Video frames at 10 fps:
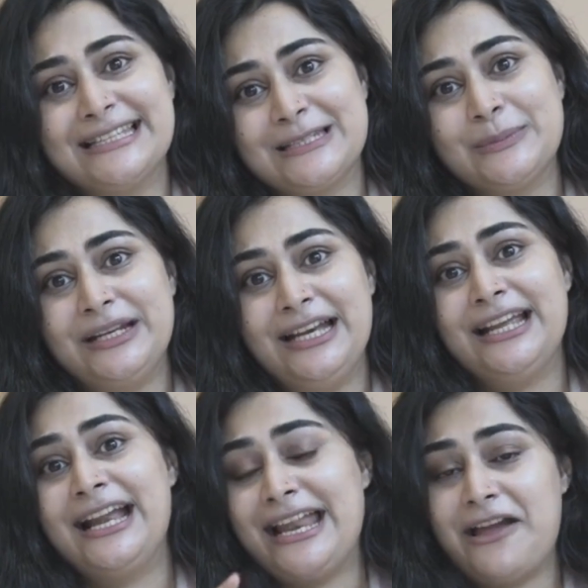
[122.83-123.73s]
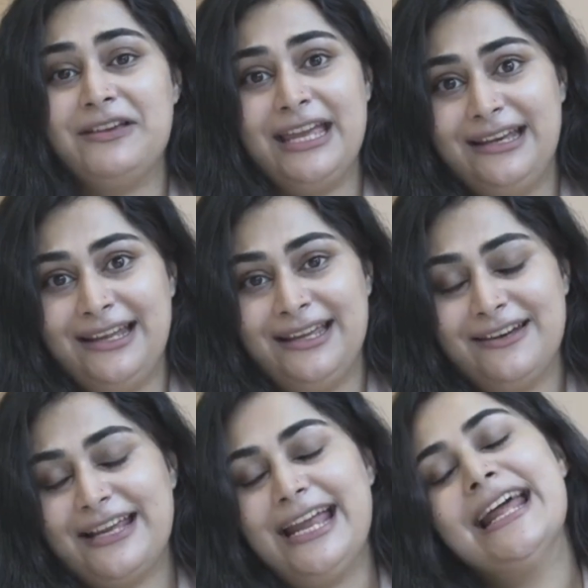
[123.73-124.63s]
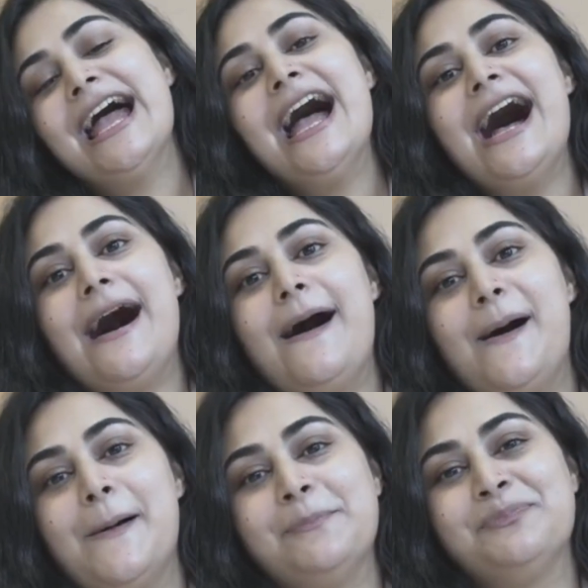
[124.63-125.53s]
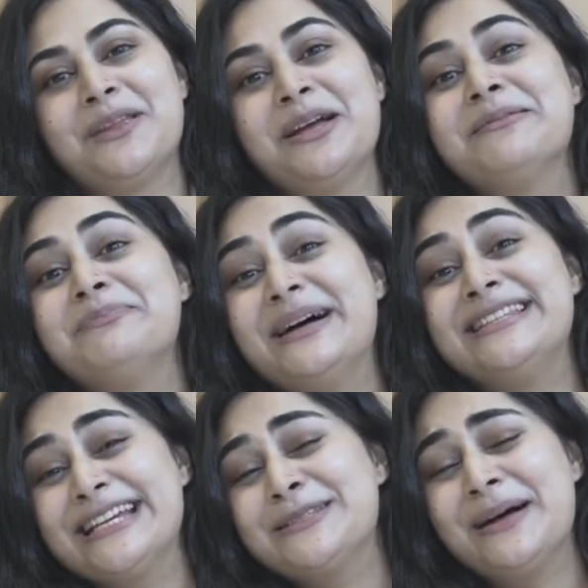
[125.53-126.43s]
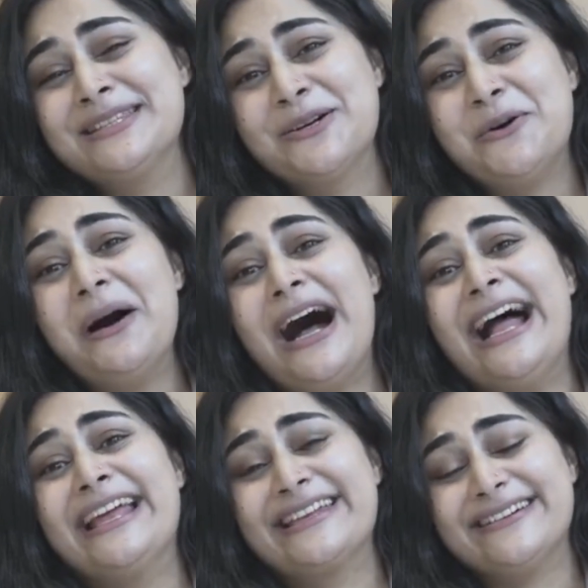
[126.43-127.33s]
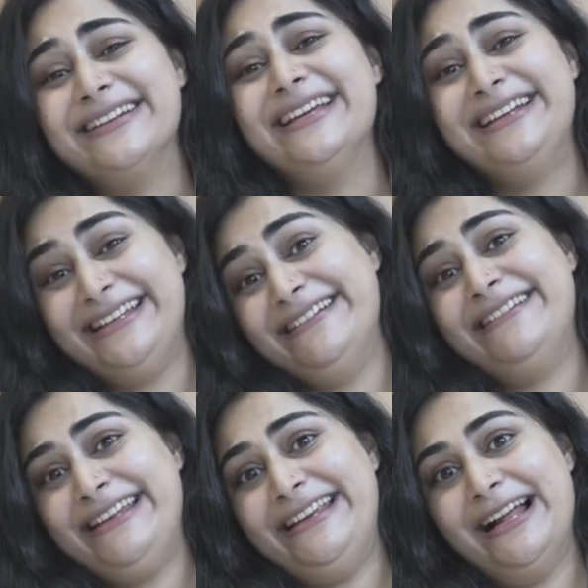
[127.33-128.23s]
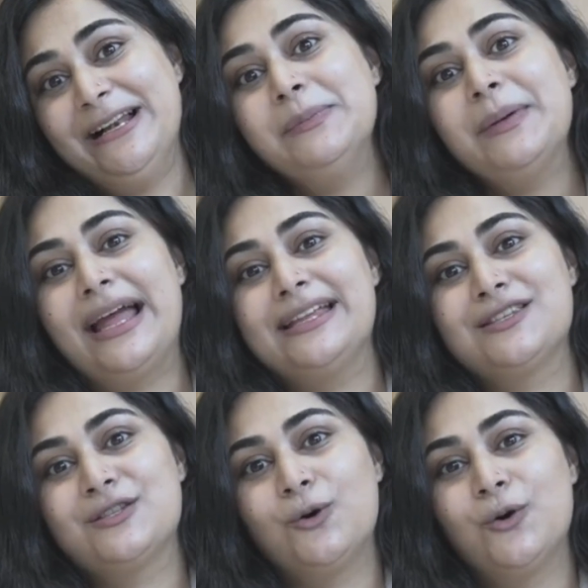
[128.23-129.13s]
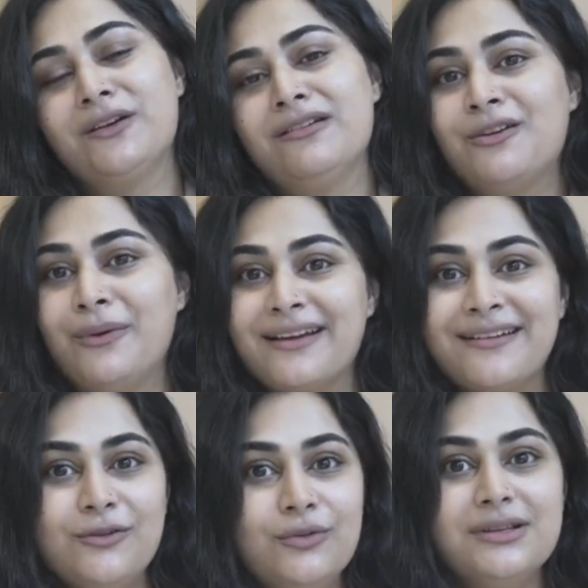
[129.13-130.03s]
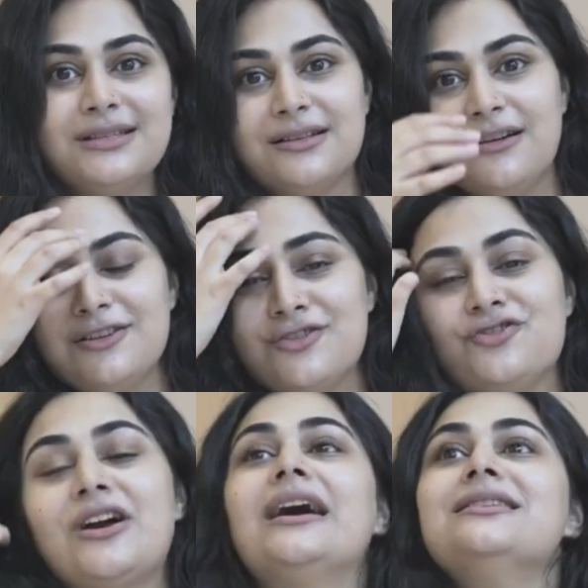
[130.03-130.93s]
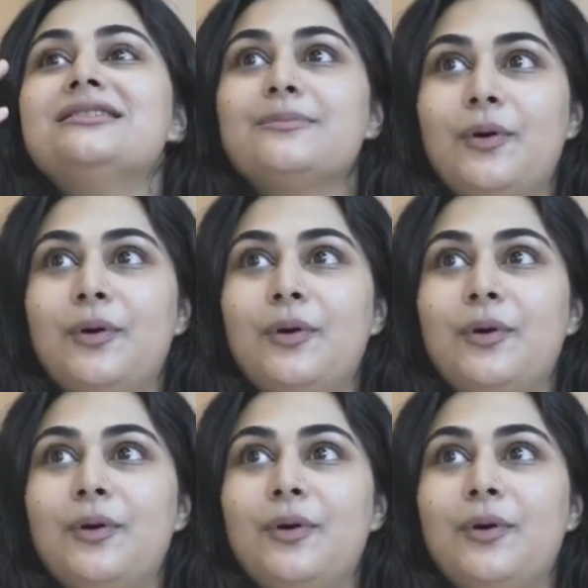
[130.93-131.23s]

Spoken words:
system in India and navigating it, right? But 6 months ago, I really did need help, and so did a quick Google search, chanced